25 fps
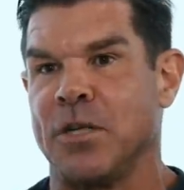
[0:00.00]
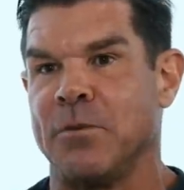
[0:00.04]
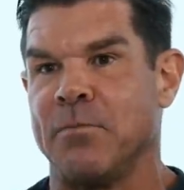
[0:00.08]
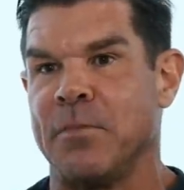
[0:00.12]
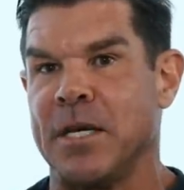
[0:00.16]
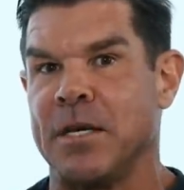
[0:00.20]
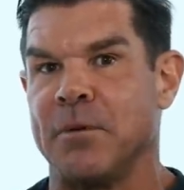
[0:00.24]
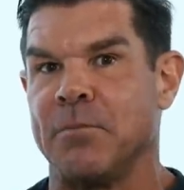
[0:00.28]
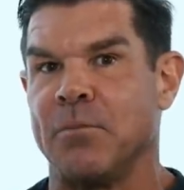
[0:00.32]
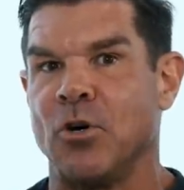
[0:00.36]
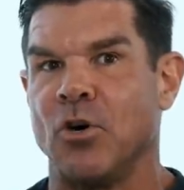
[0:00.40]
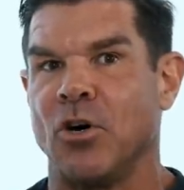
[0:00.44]
They
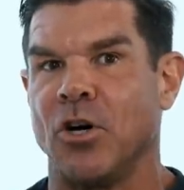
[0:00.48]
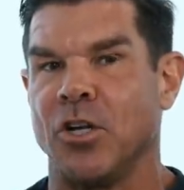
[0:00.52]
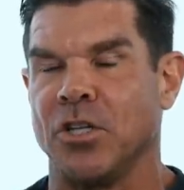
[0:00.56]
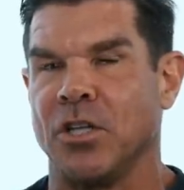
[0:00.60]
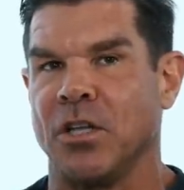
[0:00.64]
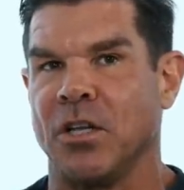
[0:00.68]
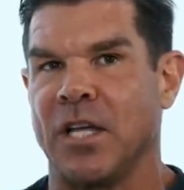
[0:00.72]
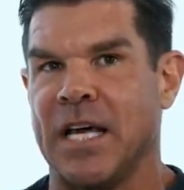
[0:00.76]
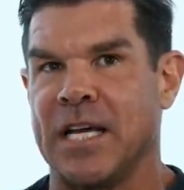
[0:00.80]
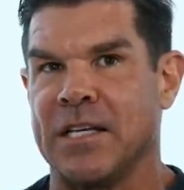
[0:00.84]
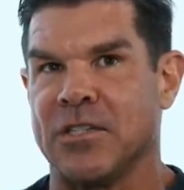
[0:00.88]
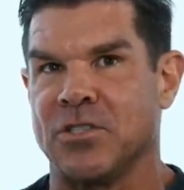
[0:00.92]
made him call
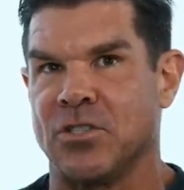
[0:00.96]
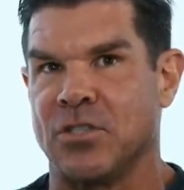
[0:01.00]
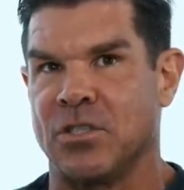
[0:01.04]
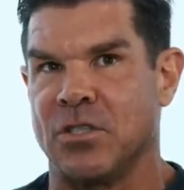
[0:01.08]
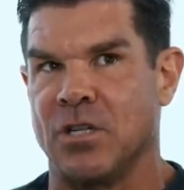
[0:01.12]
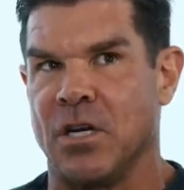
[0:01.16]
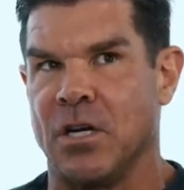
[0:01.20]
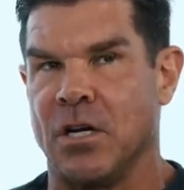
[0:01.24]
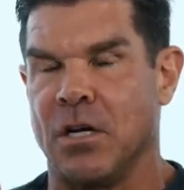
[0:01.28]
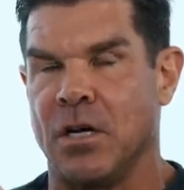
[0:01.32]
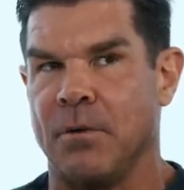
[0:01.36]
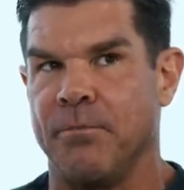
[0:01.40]
the
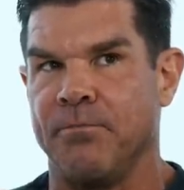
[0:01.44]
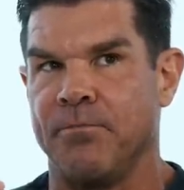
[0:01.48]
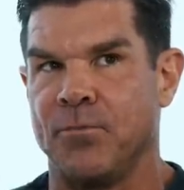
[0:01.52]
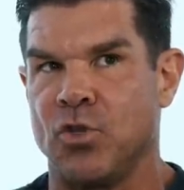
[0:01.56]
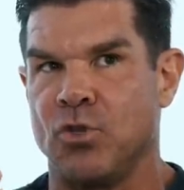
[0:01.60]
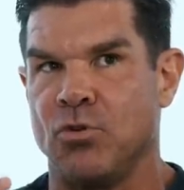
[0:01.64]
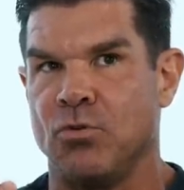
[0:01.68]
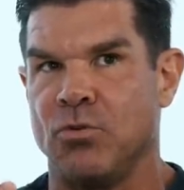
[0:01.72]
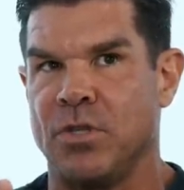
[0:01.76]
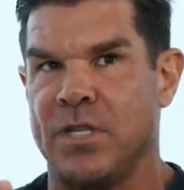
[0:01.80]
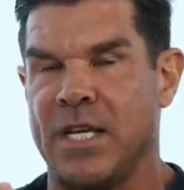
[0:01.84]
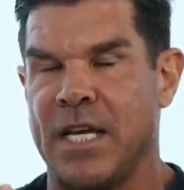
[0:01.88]
last um,
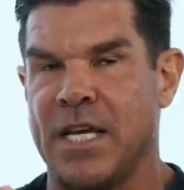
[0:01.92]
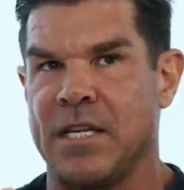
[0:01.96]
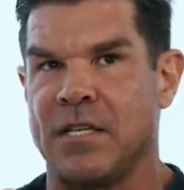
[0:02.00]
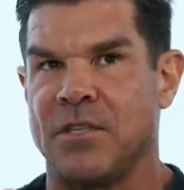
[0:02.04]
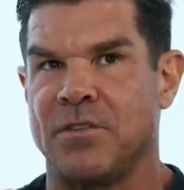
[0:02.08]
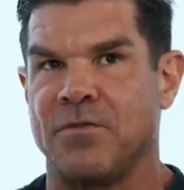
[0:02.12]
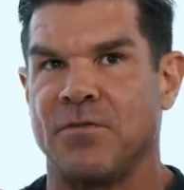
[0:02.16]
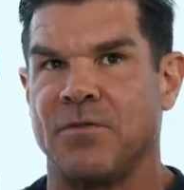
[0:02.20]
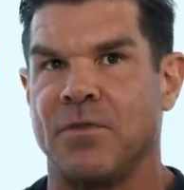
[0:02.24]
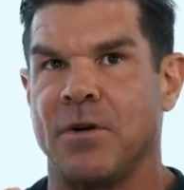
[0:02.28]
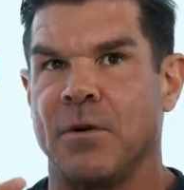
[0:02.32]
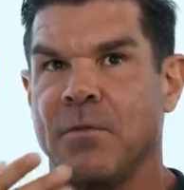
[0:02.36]
two
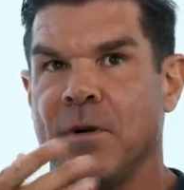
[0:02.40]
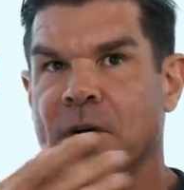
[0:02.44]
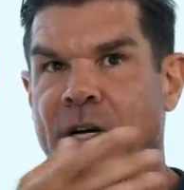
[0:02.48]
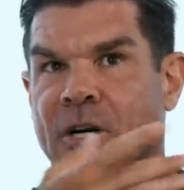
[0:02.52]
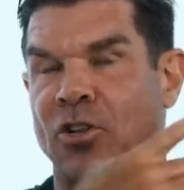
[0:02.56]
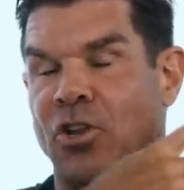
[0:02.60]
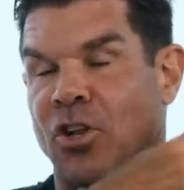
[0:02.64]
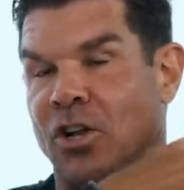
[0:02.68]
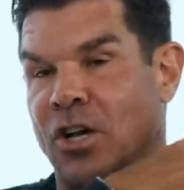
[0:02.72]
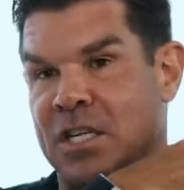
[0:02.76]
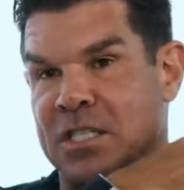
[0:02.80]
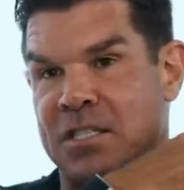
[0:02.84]
days from a
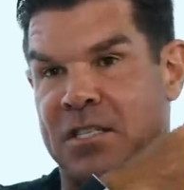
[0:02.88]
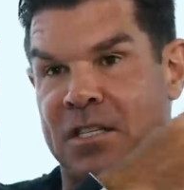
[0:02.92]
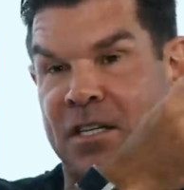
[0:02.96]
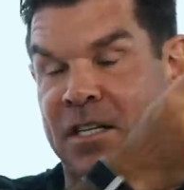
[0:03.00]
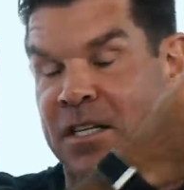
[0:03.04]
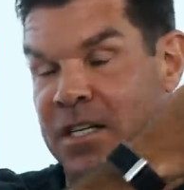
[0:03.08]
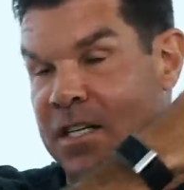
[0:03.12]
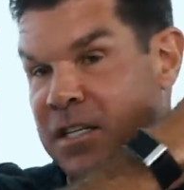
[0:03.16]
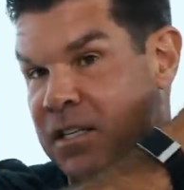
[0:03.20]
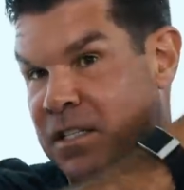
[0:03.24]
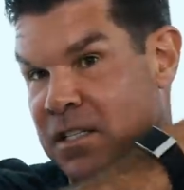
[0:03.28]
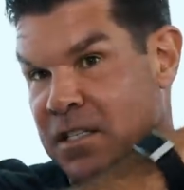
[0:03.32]

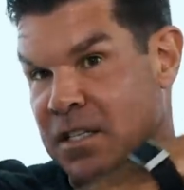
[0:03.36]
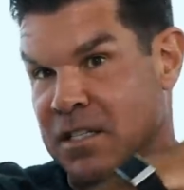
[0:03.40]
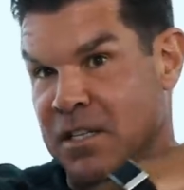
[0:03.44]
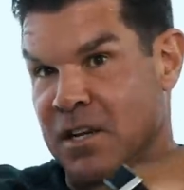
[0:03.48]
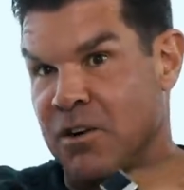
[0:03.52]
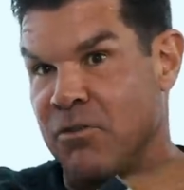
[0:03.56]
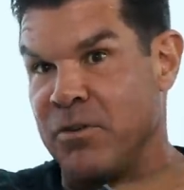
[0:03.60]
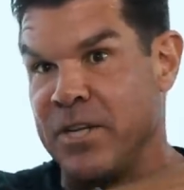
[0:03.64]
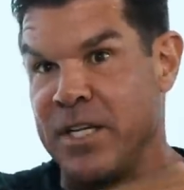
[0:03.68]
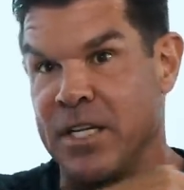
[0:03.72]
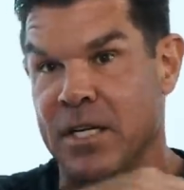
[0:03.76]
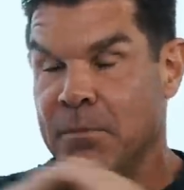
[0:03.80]
closet in the
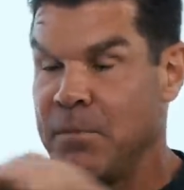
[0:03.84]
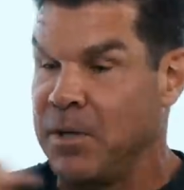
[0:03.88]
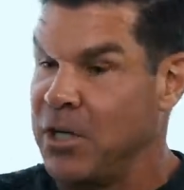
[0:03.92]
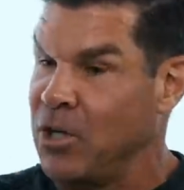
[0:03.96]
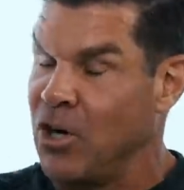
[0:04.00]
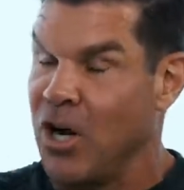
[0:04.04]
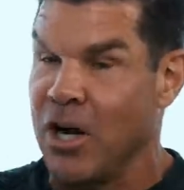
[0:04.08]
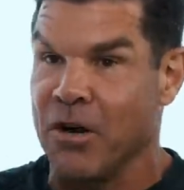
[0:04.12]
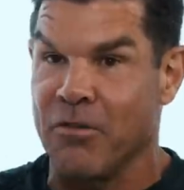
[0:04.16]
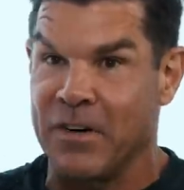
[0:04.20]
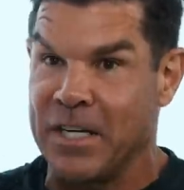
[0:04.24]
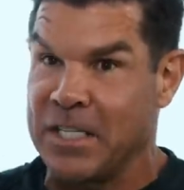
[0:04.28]
arena, but
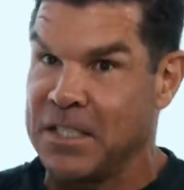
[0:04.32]
not